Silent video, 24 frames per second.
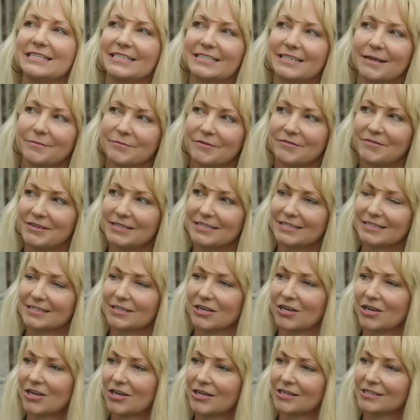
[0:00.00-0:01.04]
Some of his
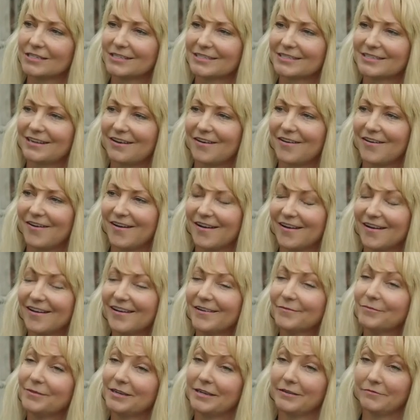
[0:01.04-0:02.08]
songs
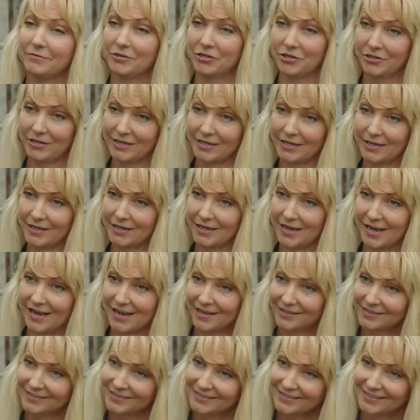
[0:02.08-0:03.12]
are, giving you a hint
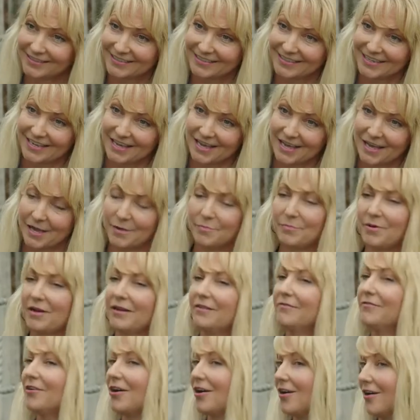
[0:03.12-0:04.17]
now,
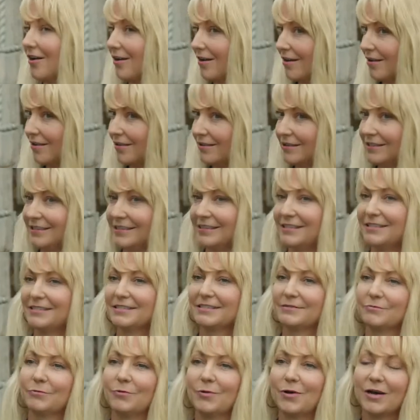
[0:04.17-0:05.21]
Above All
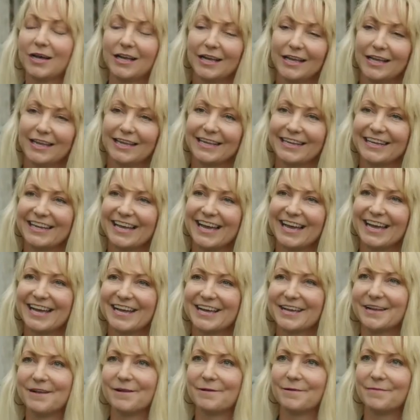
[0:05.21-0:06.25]
is one.
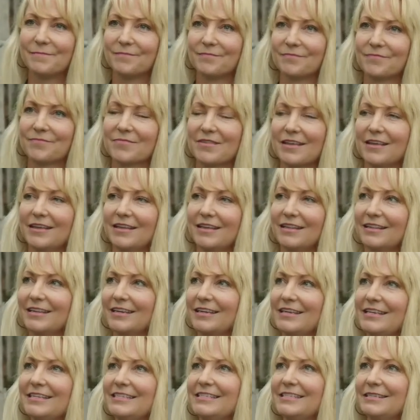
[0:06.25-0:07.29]
Um,
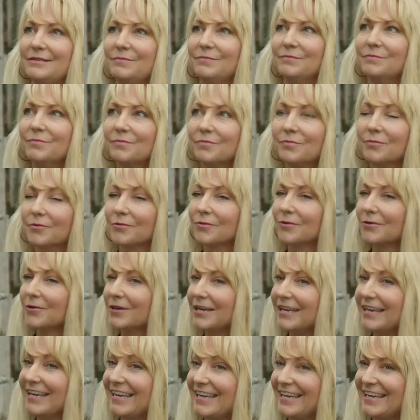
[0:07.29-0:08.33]
like he did
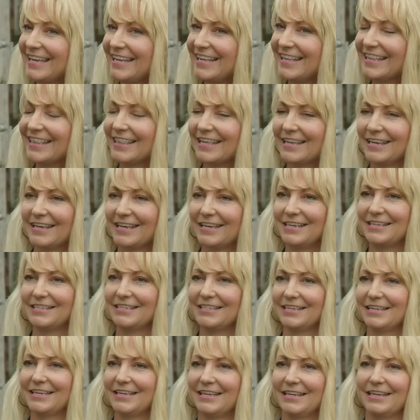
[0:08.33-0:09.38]
Breathe, he
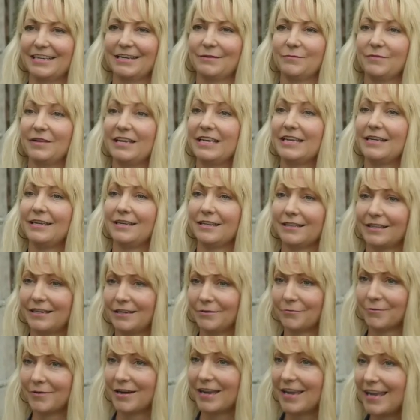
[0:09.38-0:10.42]
did
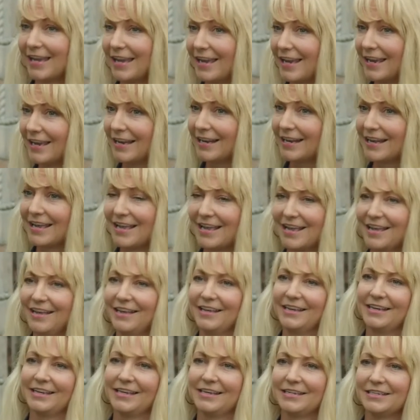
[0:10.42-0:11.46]
Healing Rain,
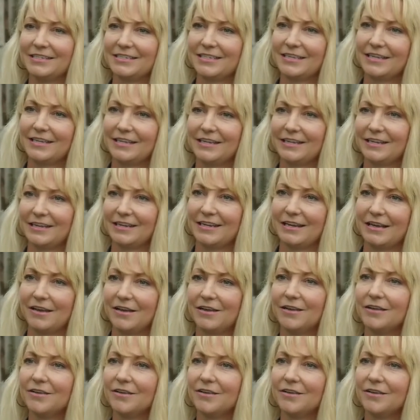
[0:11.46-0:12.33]
he did